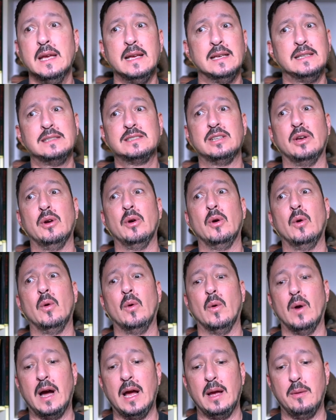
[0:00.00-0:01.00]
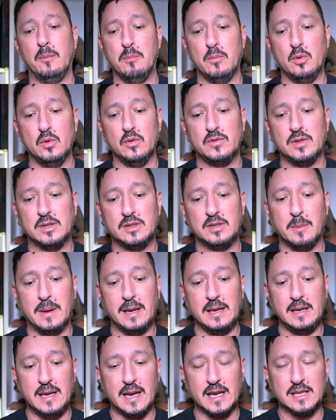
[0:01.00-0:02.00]
So I moved to my
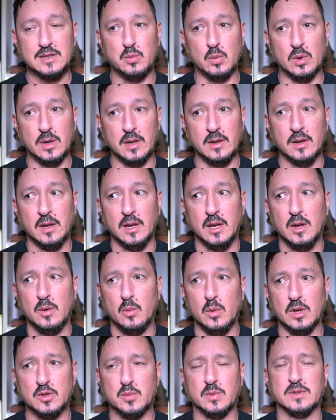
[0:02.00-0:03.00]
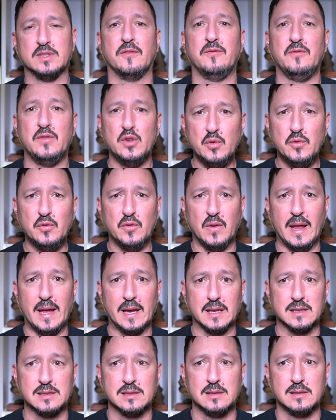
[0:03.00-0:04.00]
next one, which was a
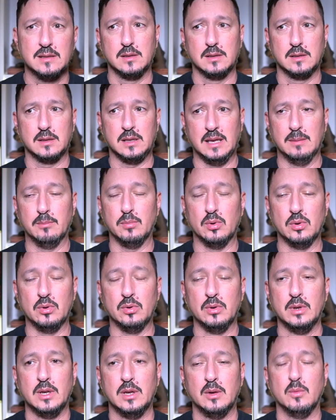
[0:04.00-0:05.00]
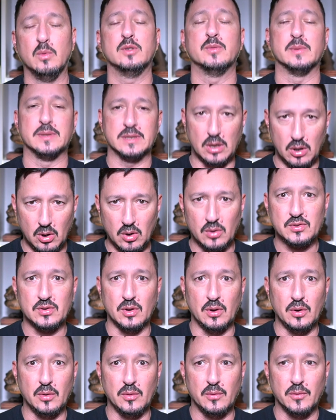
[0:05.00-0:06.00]
ViewFlex gimbal, which was
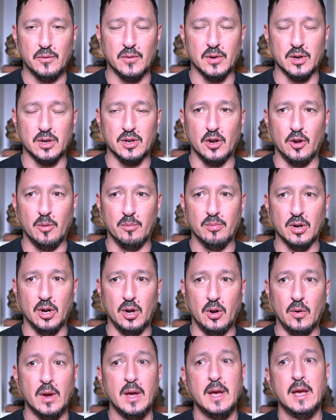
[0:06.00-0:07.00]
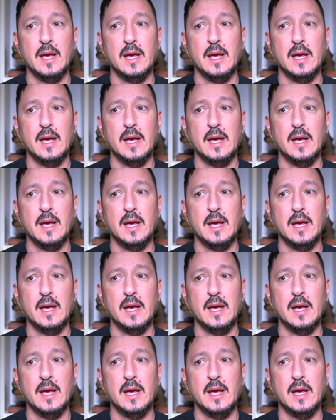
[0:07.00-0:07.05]
also for a GoPro.